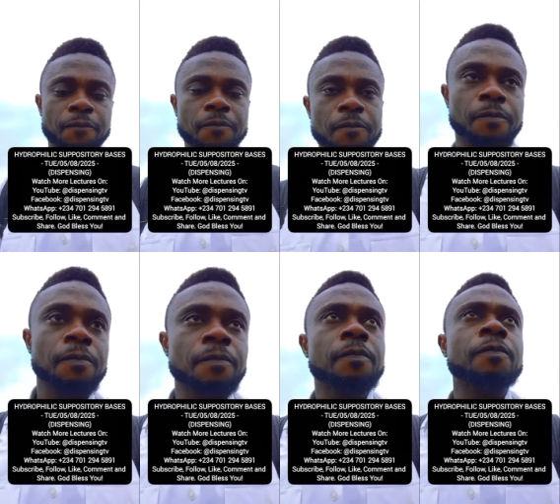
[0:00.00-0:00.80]
All right.
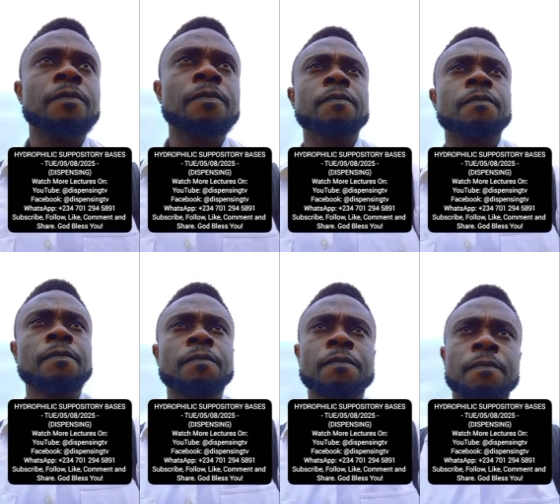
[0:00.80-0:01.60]
Thank you very
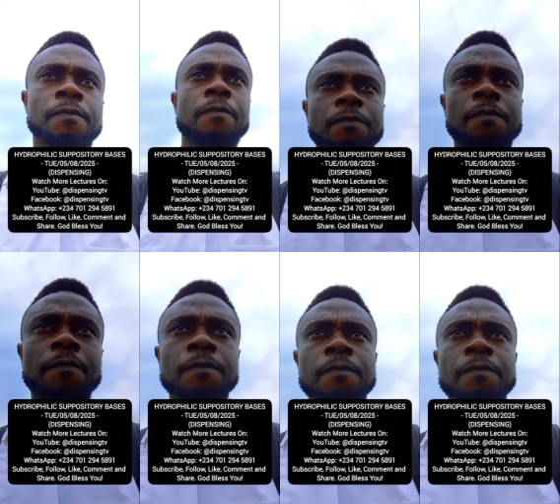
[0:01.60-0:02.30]
much. God bless you.